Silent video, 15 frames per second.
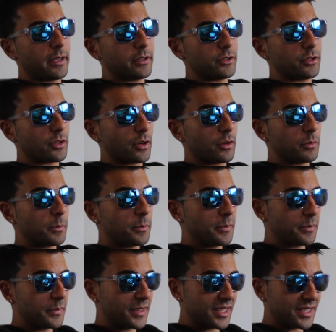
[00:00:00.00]
You know,
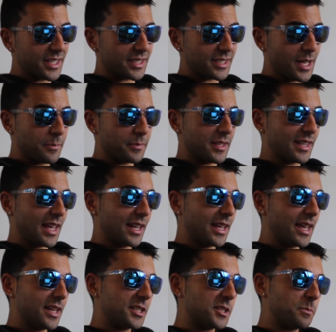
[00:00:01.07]
this is something that
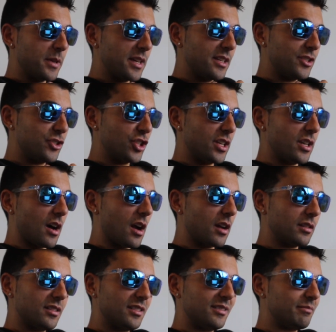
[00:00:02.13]
SBG
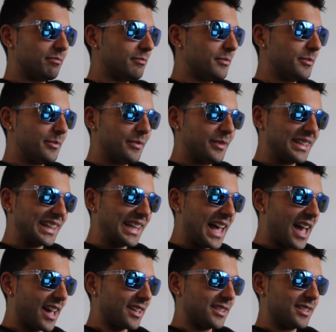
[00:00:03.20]
Ireland
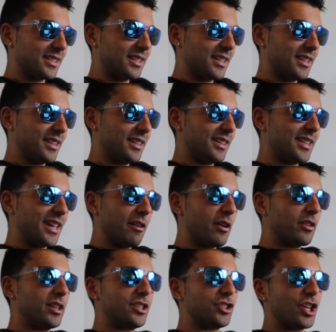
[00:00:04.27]
lacks. Their
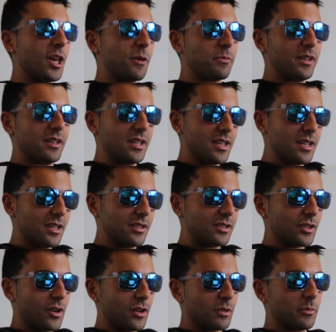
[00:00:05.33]
only champion is
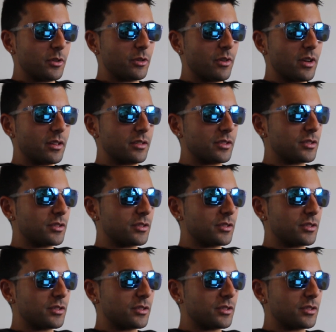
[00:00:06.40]
Conor McGregor.